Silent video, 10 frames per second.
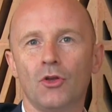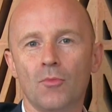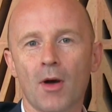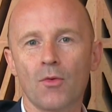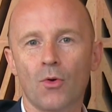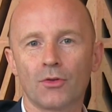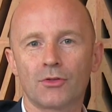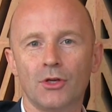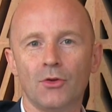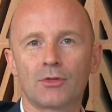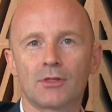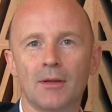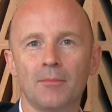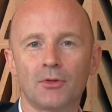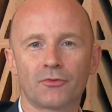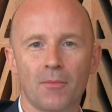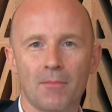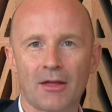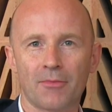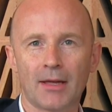You might want to use symbols
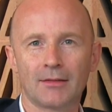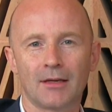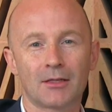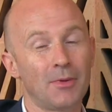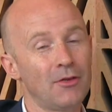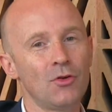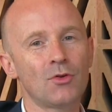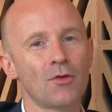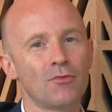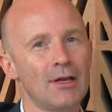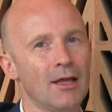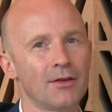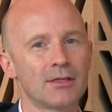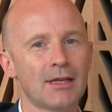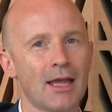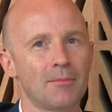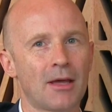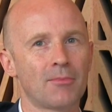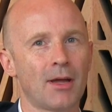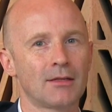from mathematics, but if you don't really understand
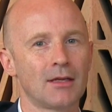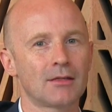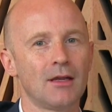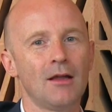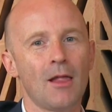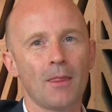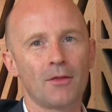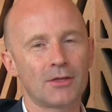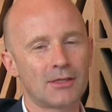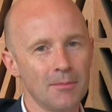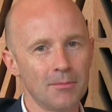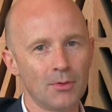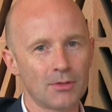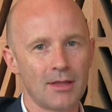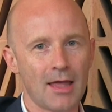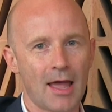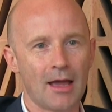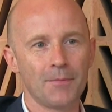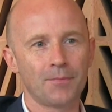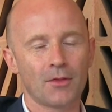mathematics, the symbols
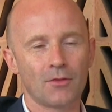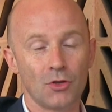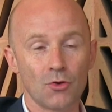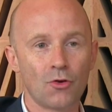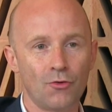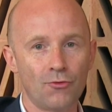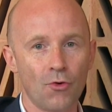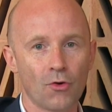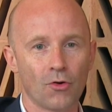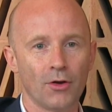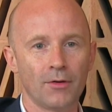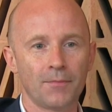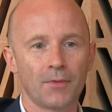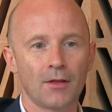there that you could draw on,